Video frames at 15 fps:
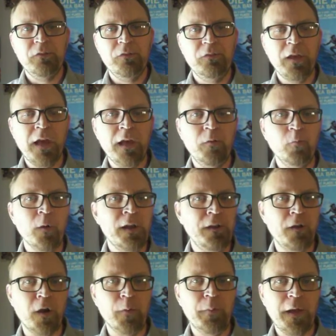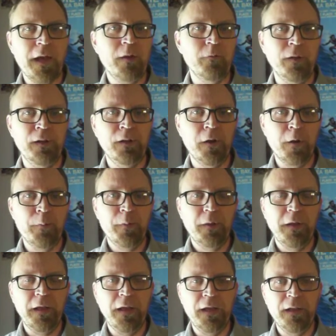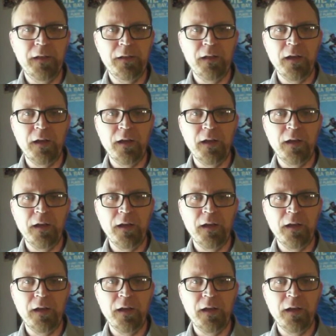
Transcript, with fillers: Tag Rentnarb at Rentnarb, and uh,